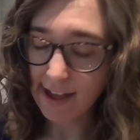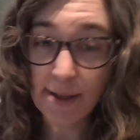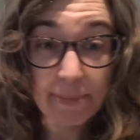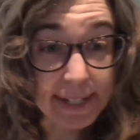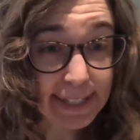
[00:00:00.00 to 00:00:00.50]

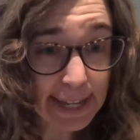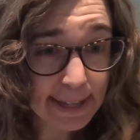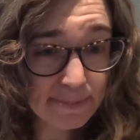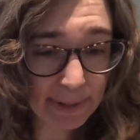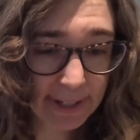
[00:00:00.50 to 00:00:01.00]
My
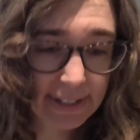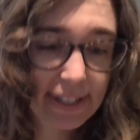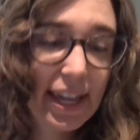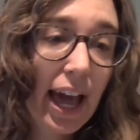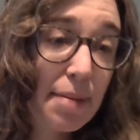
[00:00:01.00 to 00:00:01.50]
second book,
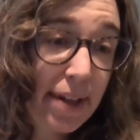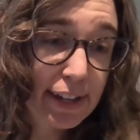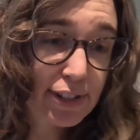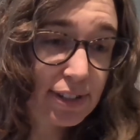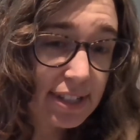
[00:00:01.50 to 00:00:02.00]
I'm
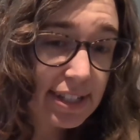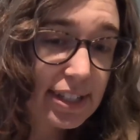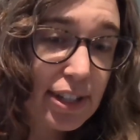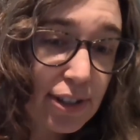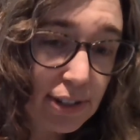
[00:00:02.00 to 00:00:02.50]
actually
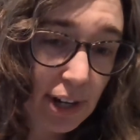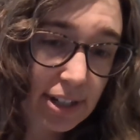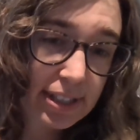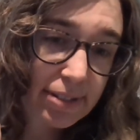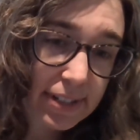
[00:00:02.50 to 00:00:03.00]
still
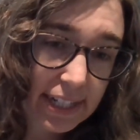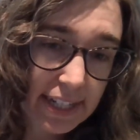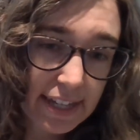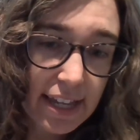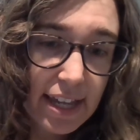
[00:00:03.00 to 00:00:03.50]
currently
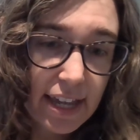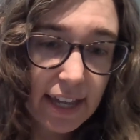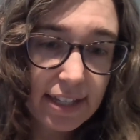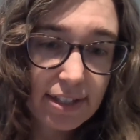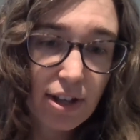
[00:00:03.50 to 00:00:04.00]
reading.
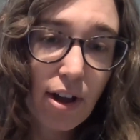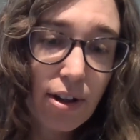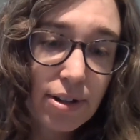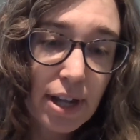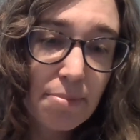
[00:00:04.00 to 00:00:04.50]
It's
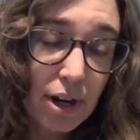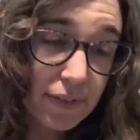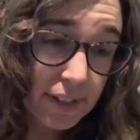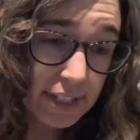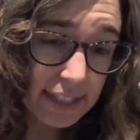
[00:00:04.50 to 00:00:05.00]
called A
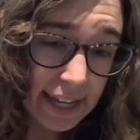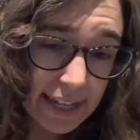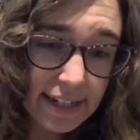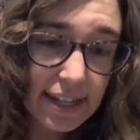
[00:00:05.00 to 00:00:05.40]
Marvellous Light.